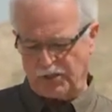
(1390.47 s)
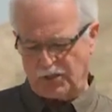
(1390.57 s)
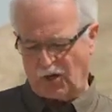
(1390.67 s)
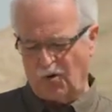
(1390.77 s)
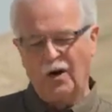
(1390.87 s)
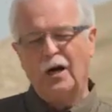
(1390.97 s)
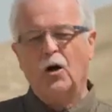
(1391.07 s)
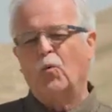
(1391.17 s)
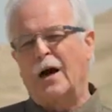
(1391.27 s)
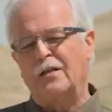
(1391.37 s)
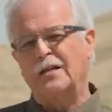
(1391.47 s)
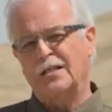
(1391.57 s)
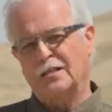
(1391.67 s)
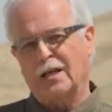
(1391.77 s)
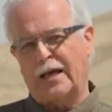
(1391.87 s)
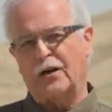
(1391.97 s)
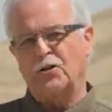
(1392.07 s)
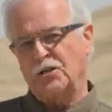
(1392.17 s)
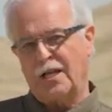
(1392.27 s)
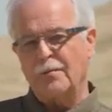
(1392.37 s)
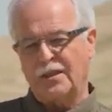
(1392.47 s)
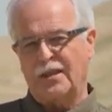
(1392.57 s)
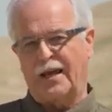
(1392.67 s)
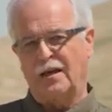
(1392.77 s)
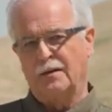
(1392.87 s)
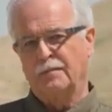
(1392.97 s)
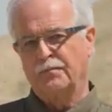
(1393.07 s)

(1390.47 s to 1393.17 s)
And so while this is a letter to Timothy,